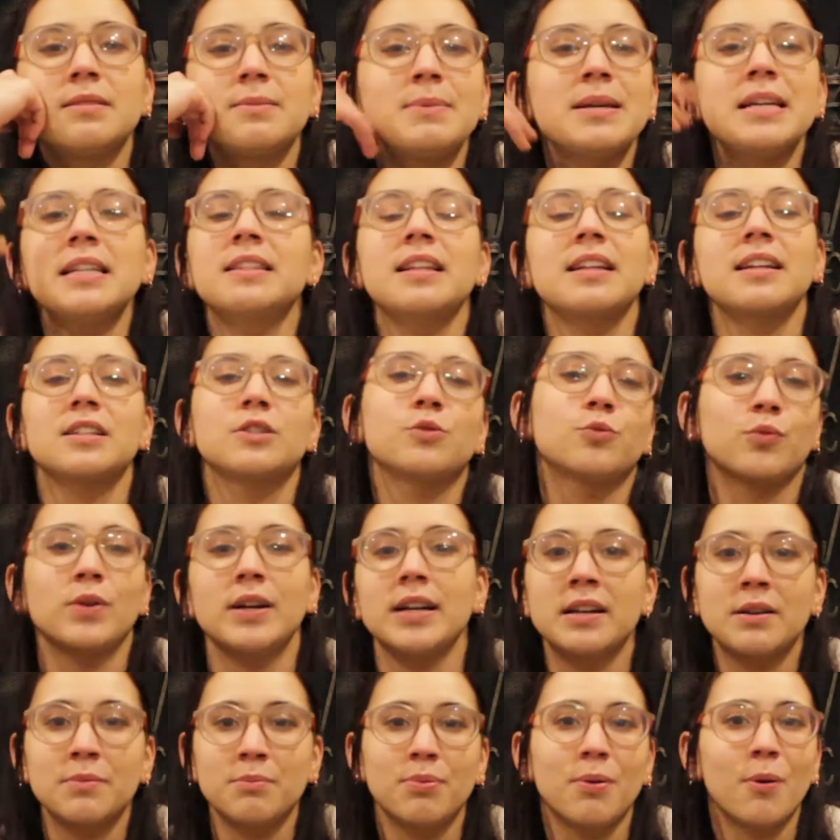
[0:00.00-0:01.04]
mean that it's
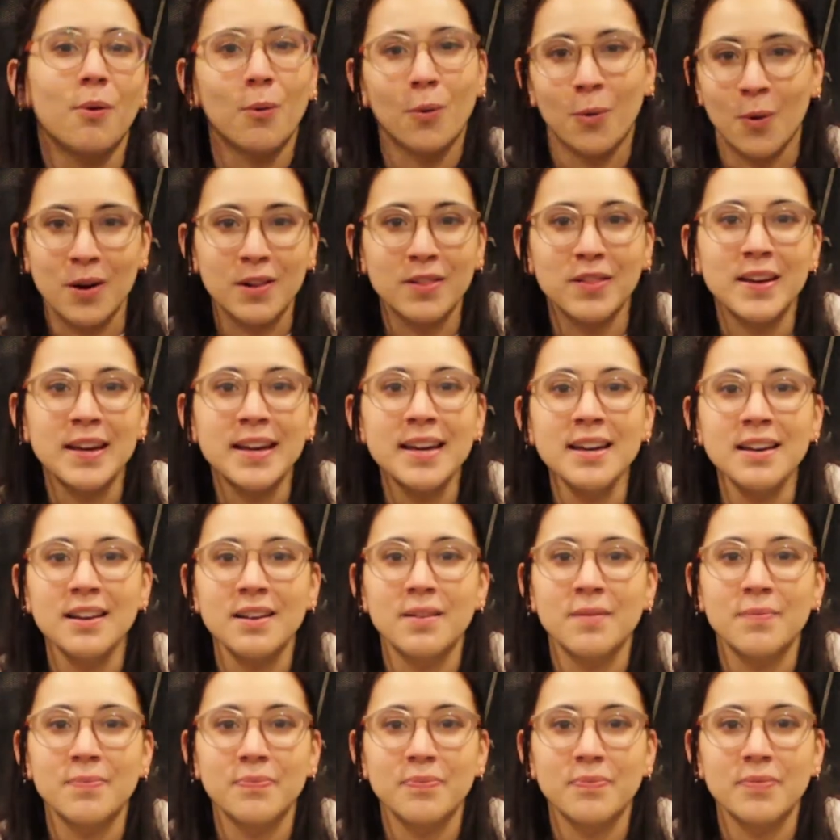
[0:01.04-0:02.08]
written poorly.
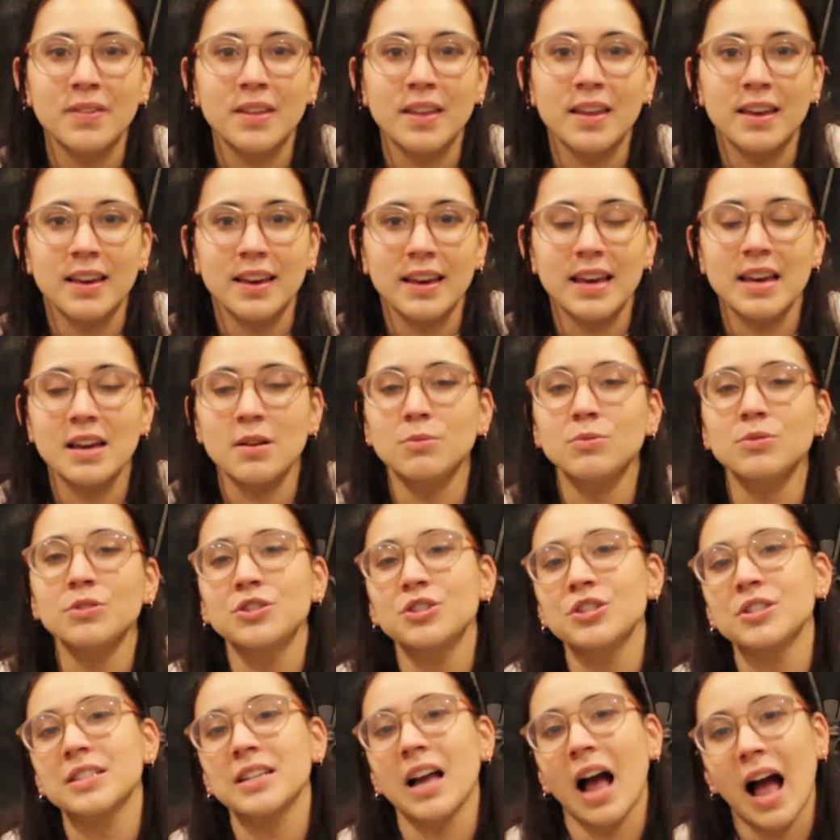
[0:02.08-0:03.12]
It was
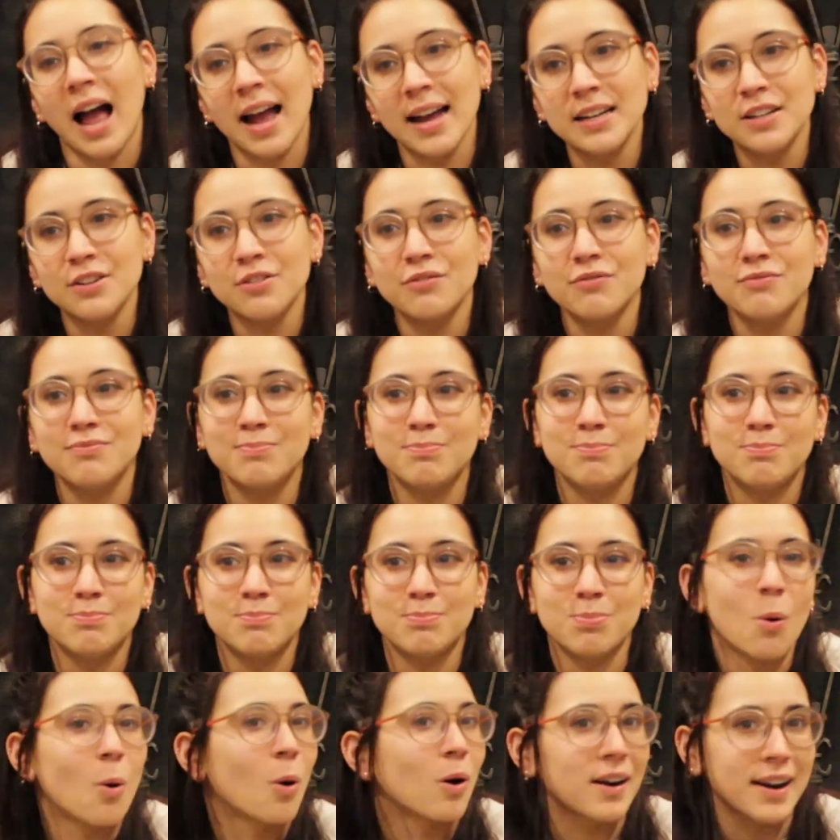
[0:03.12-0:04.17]
just kind of
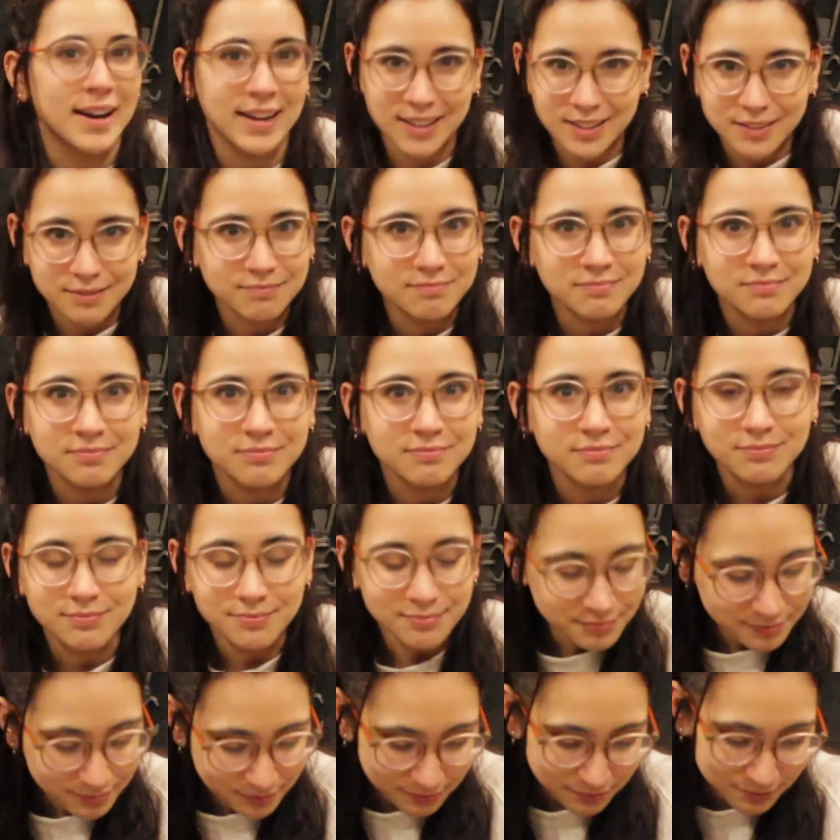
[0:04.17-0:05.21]
boring.
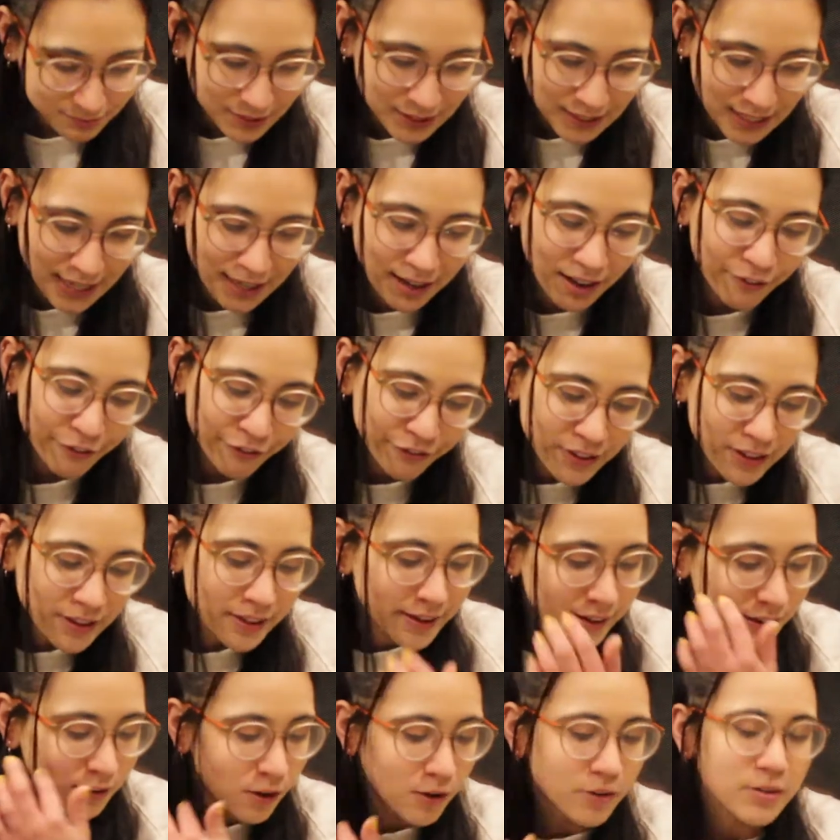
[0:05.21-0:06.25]
And I feel
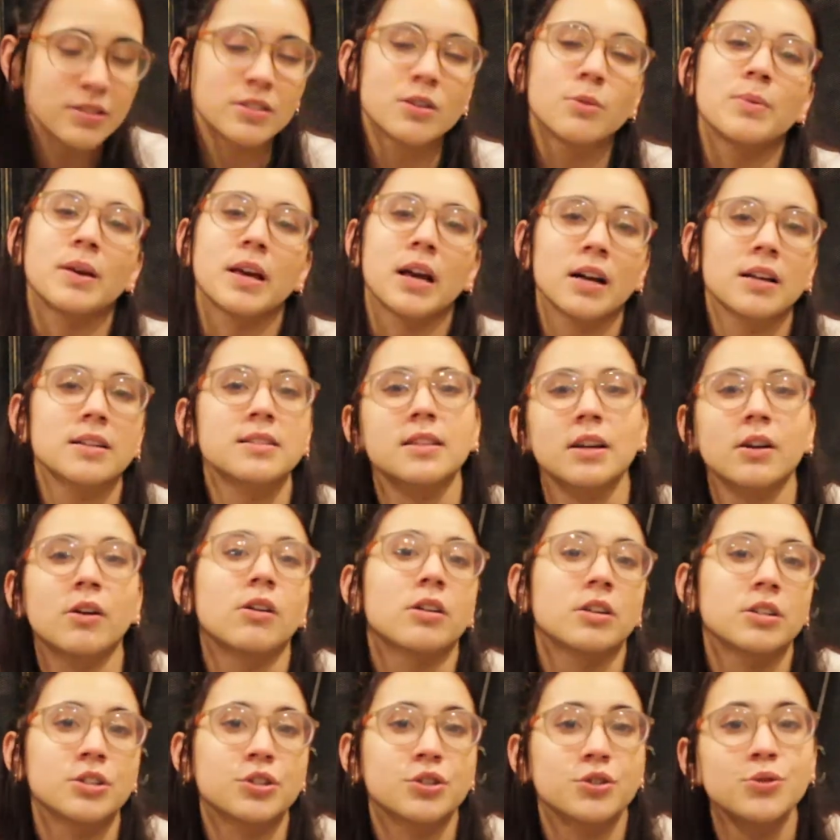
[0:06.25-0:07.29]
like also because there
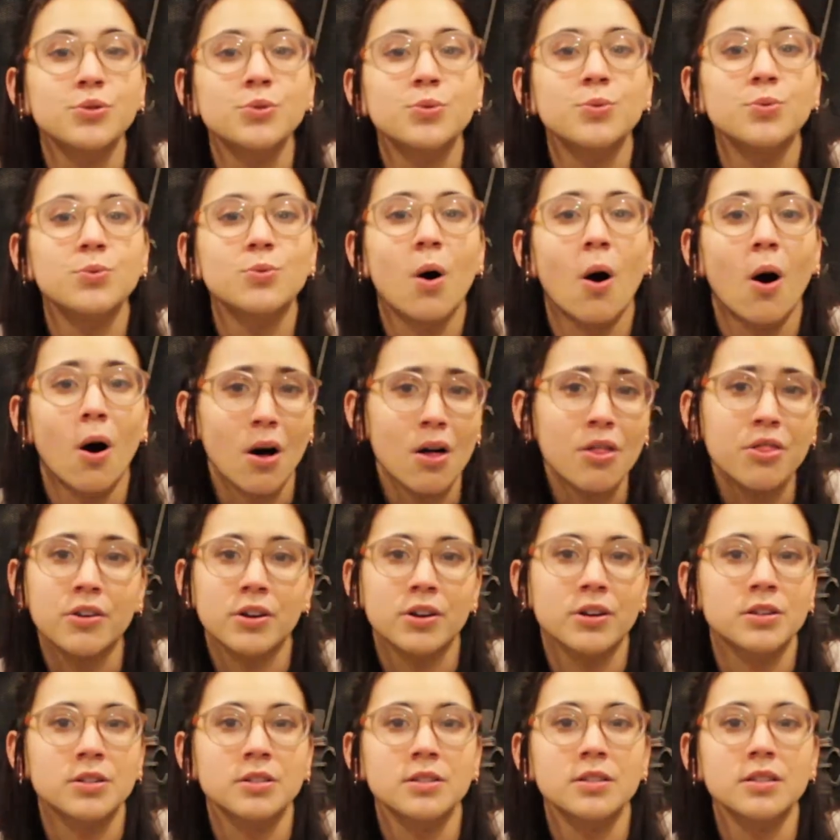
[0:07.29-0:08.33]
are two
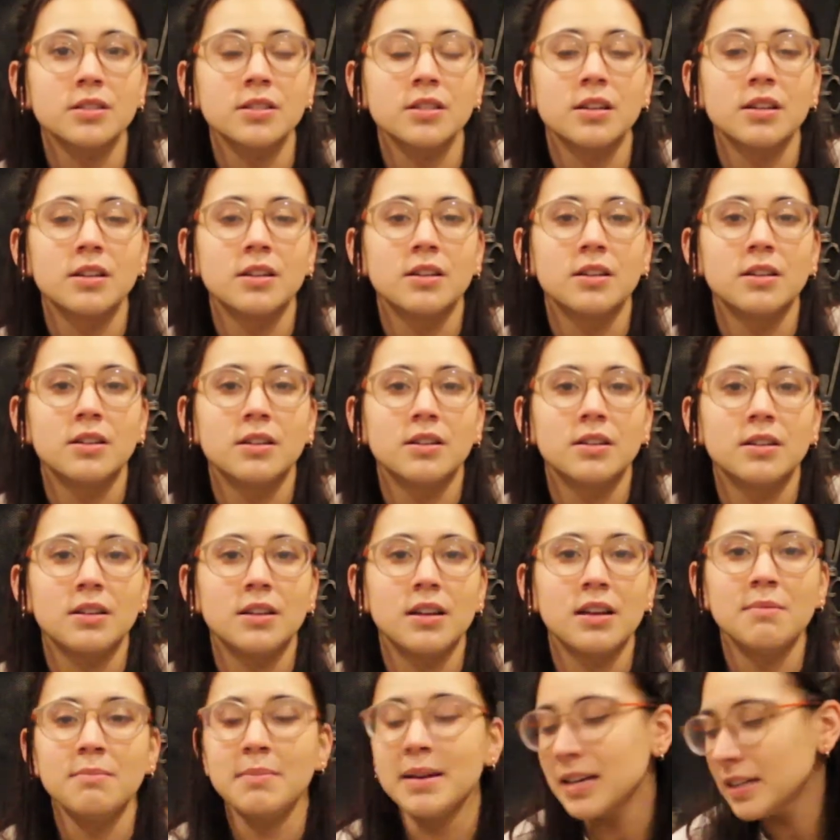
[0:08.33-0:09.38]
authors,
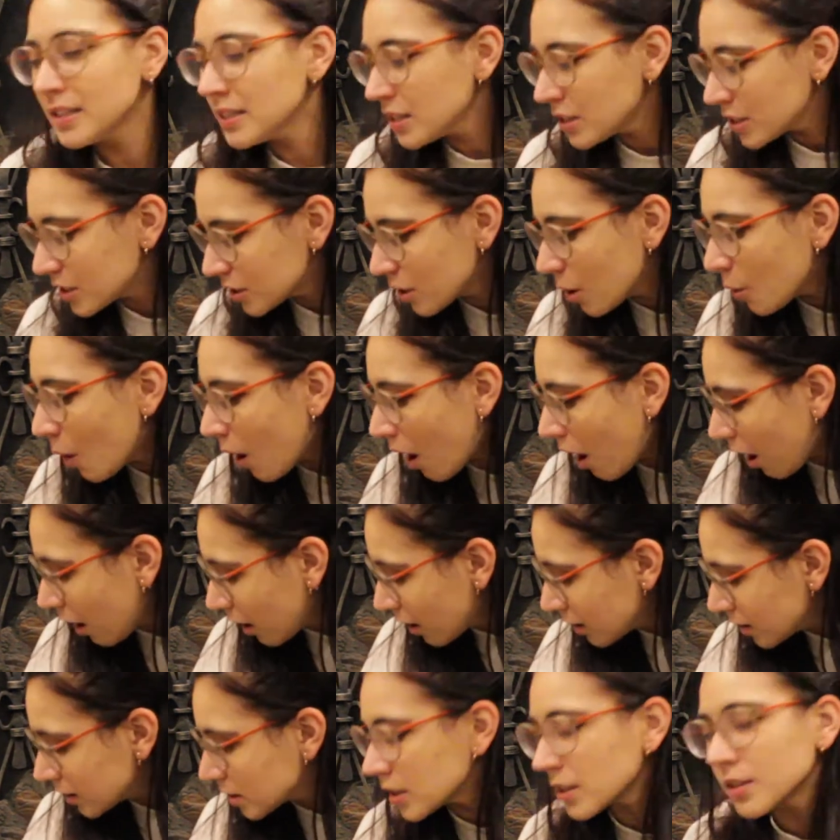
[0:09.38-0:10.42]
it makes it so
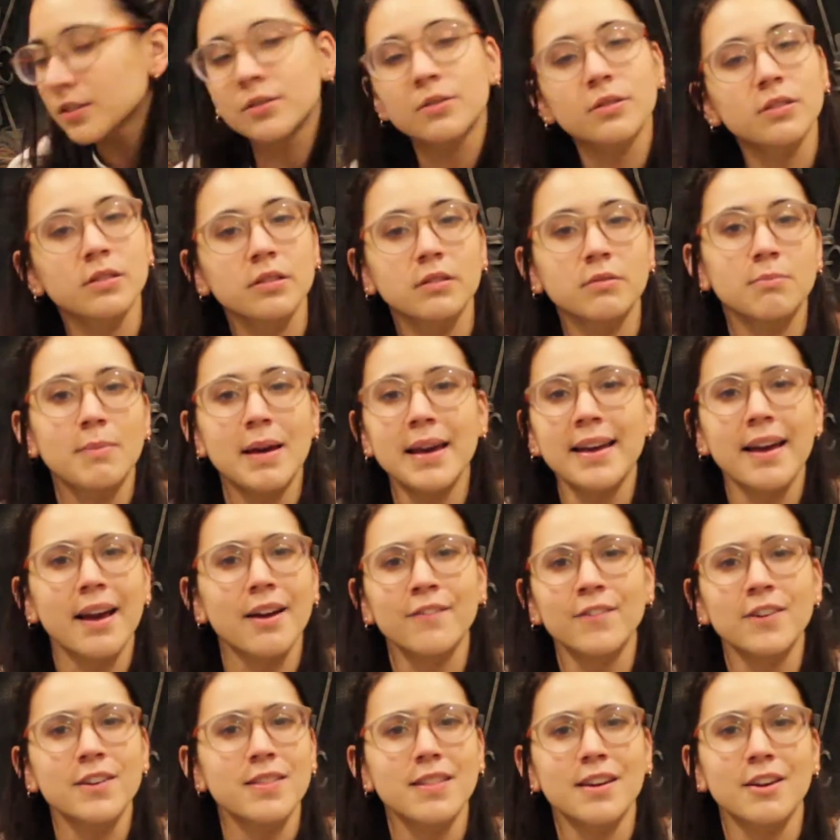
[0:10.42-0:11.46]
hard to make
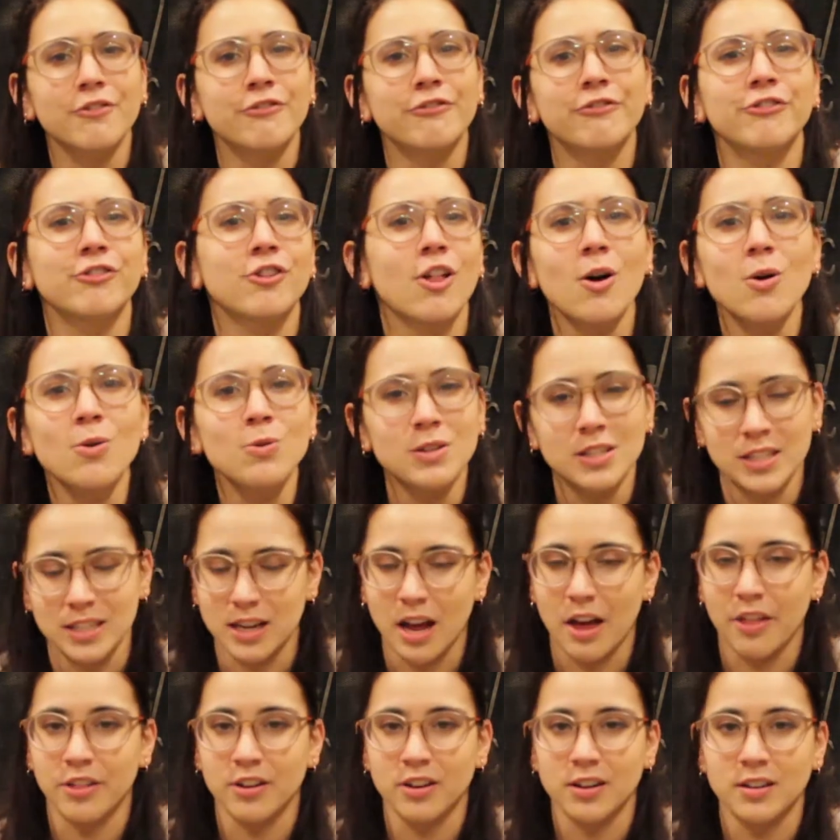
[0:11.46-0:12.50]
everything flow
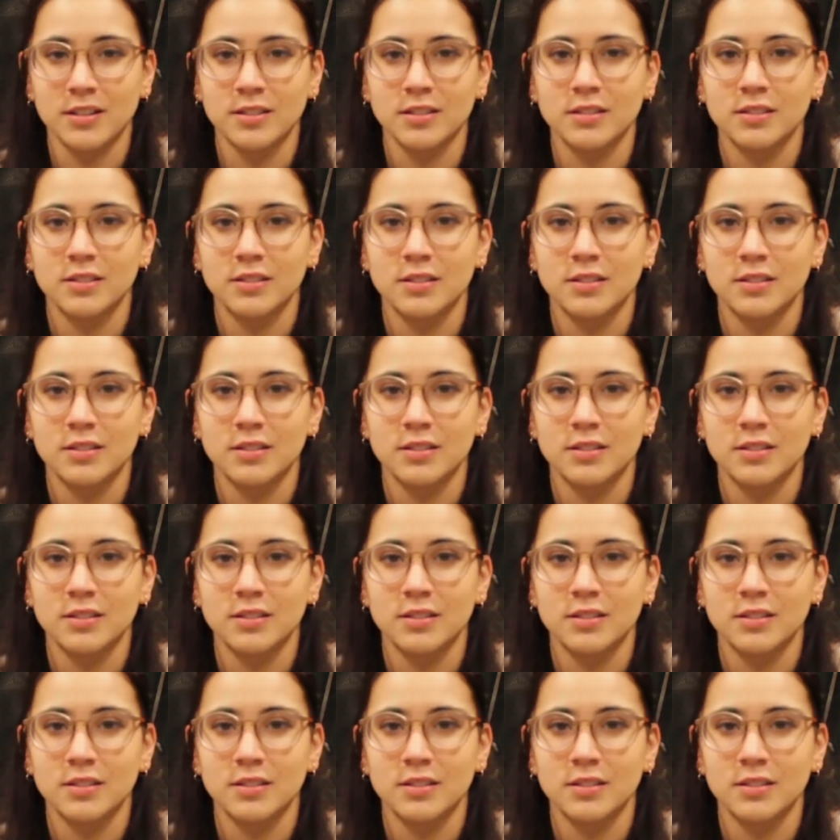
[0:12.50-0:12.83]
together.